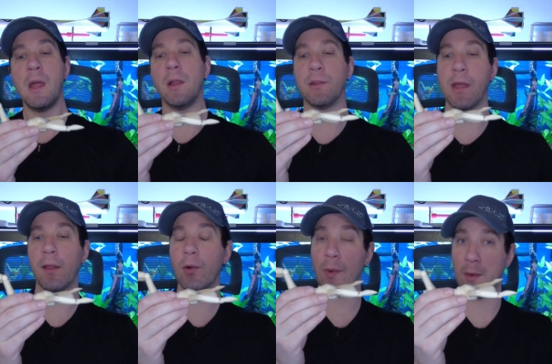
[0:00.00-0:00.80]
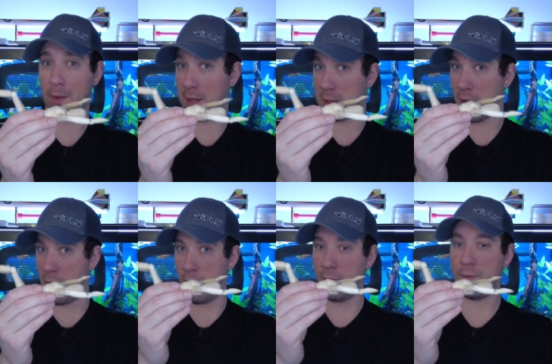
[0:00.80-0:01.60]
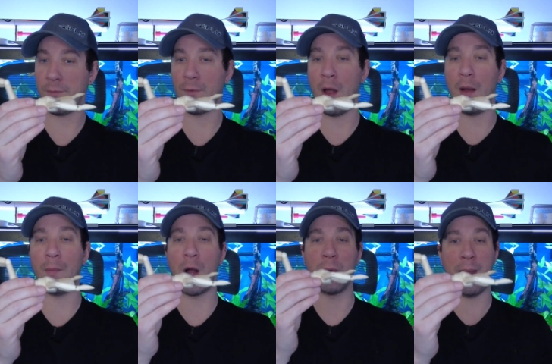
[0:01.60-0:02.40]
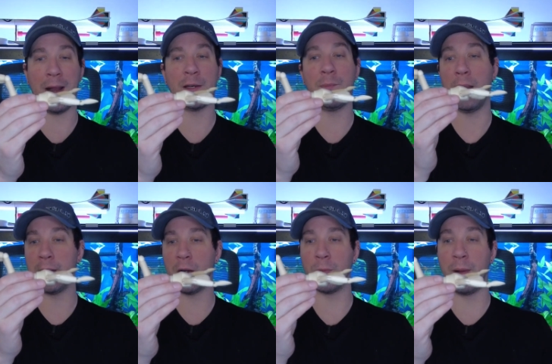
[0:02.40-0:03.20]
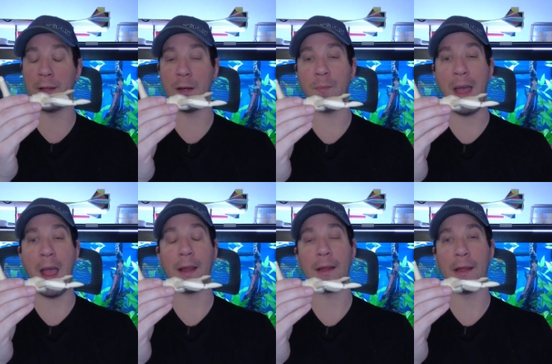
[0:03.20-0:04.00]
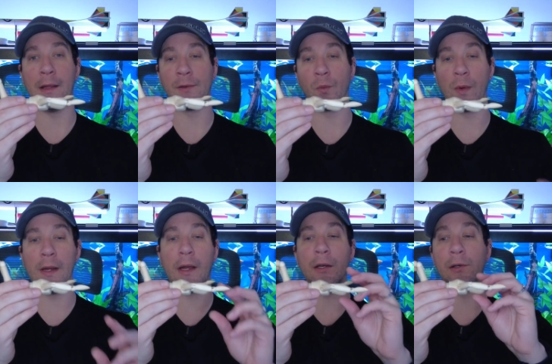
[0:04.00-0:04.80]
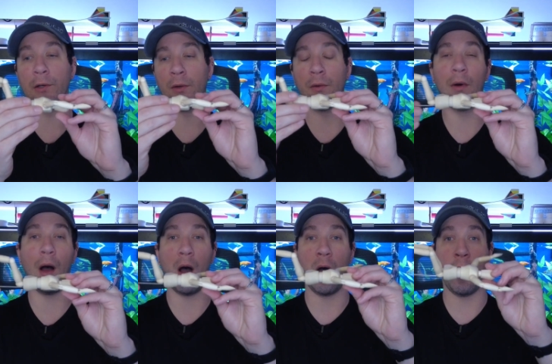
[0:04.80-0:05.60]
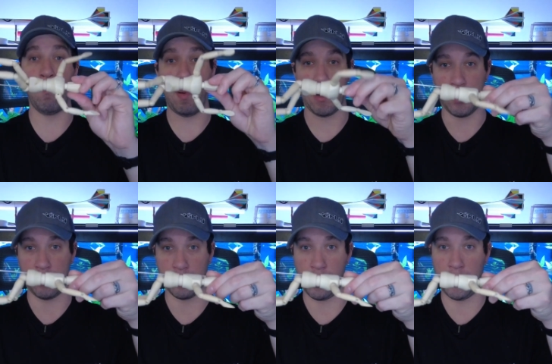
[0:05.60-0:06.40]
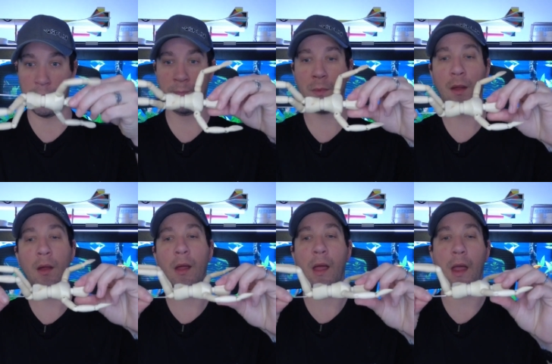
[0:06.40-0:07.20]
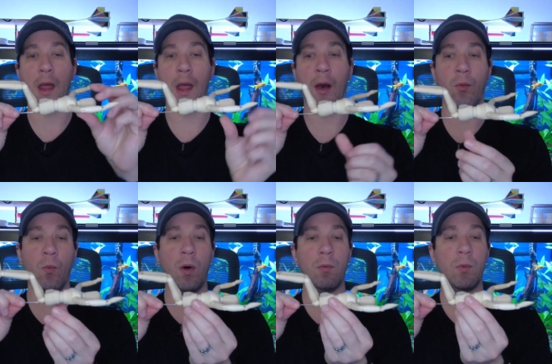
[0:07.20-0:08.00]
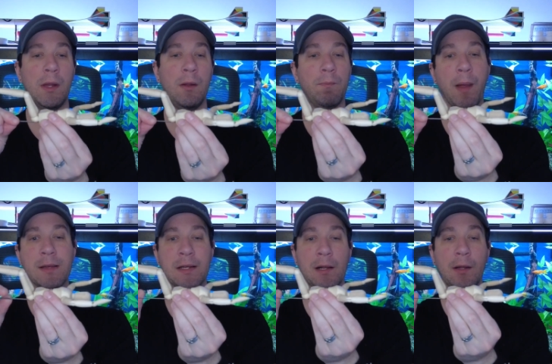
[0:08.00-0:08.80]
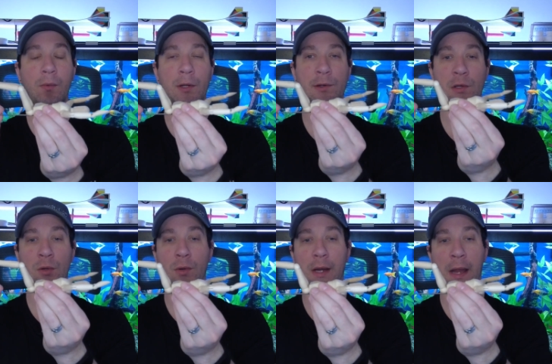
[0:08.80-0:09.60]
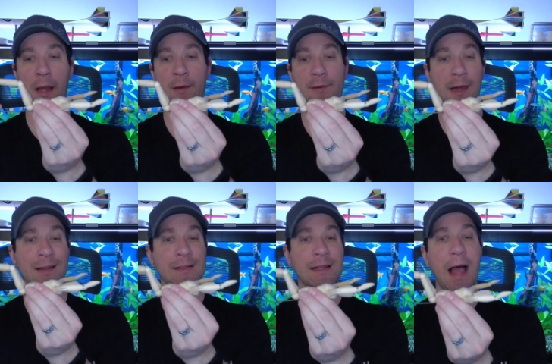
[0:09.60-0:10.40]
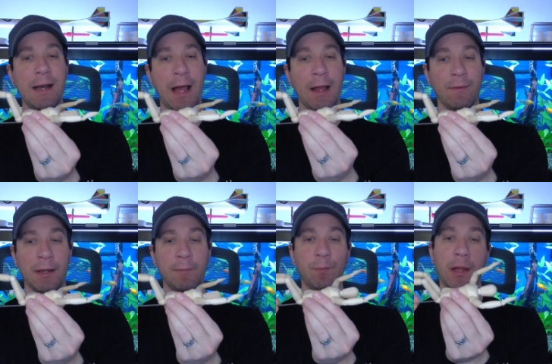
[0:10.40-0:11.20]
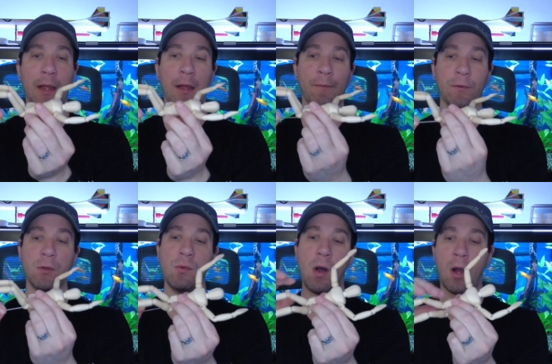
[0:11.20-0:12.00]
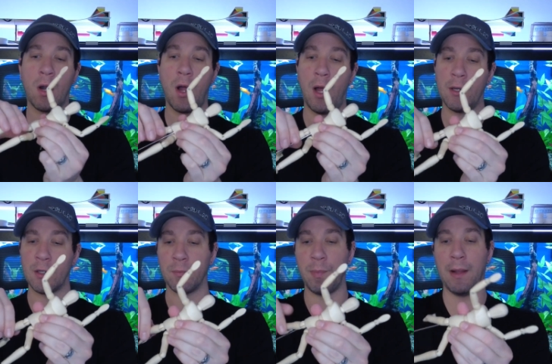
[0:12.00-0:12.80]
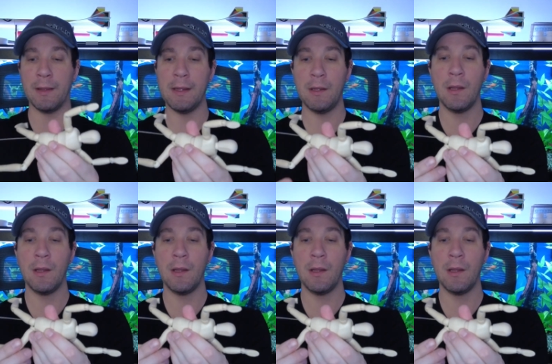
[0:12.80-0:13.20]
The other way we could go from our back to belly or belly to back is we can do a barrel roll. And what we basically would do is in skydiving, if you are on your belly,